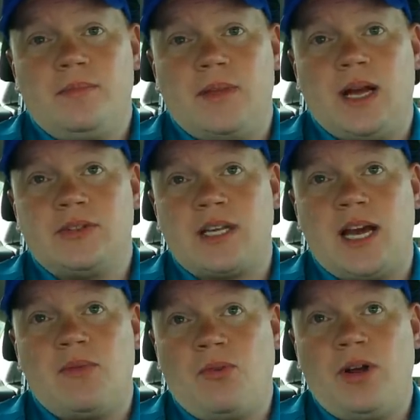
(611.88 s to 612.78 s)
I was
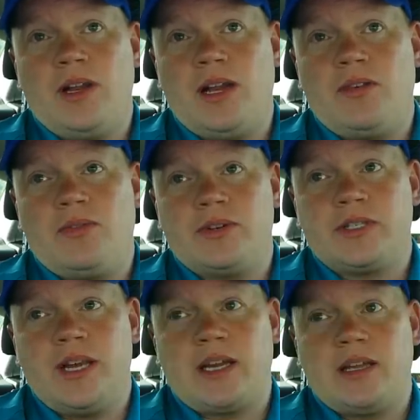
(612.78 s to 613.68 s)
kind of worried there for a
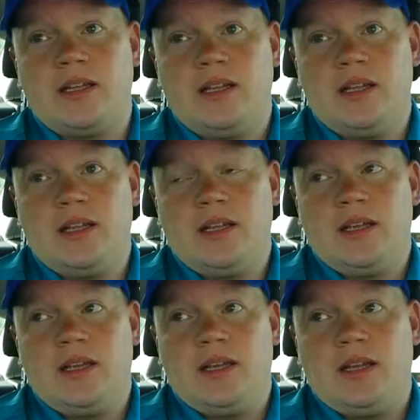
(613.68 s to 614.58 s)
second.
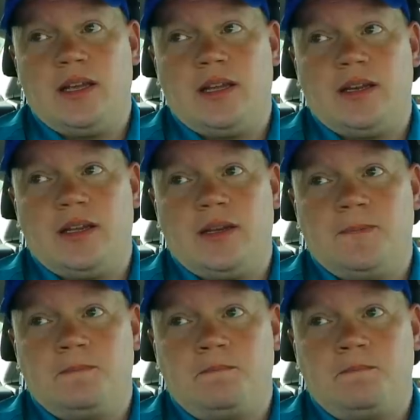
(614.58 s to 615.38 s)
And I